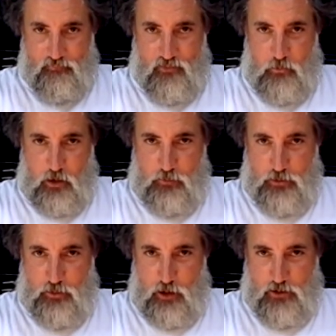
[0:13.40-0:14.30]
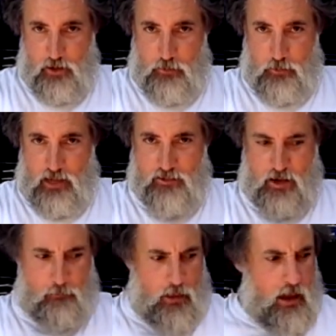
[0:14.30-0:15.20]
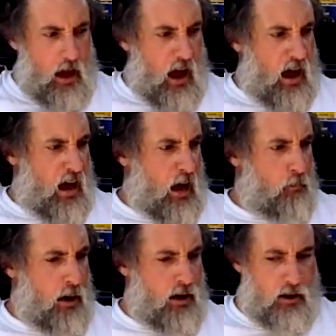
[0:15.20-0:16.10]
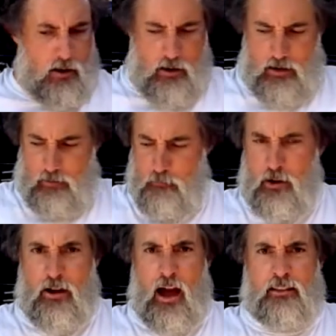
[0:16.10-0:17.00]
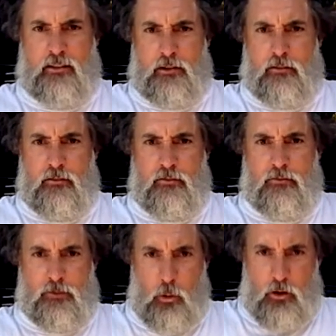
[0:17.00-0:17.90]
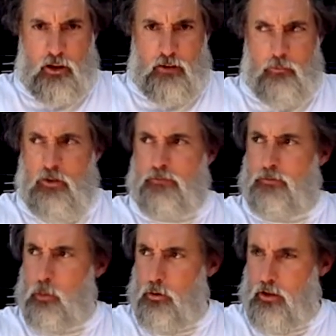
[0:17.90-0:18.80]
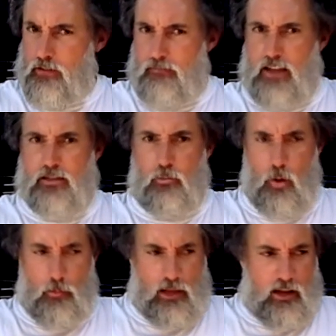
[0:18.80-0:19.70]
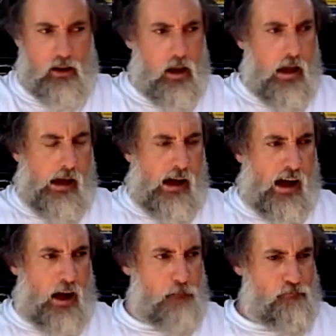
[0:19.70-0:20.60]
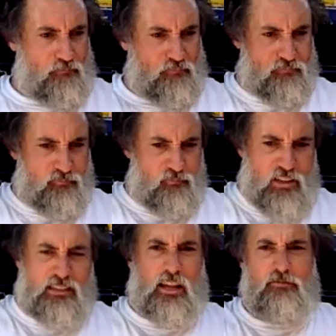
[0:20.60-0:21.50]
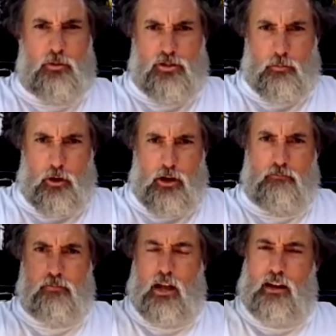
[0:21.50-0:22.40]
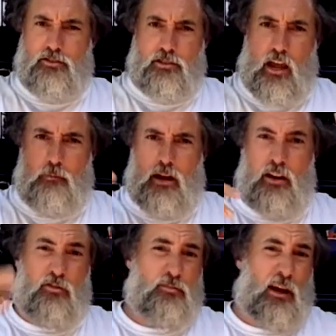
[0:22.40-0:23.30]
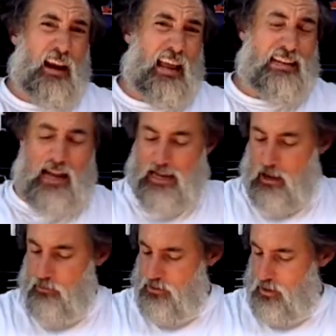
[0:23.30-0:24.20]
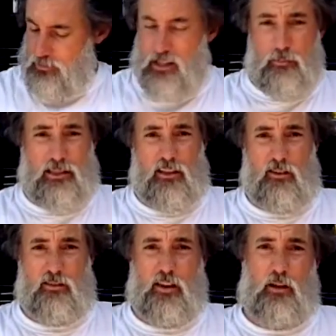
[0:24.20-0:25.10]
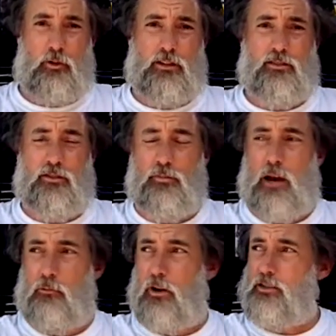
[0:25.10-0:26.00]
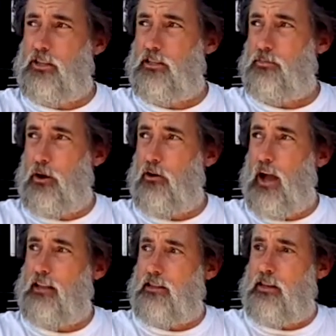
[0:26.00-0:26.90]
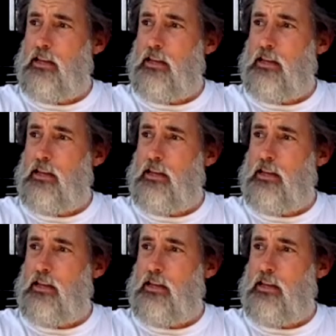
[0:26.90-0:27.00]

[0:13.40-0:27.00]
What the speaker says: Welcome to the Maritime Lemonade Stand. Merritt Island, Florida. We're in Florida, nice and warm again. Left New Smyrna, kind of just came down here. It was about an 8-9 hour trip, a little bit longer than I wanted to do, but I wanted to get to Merritt Island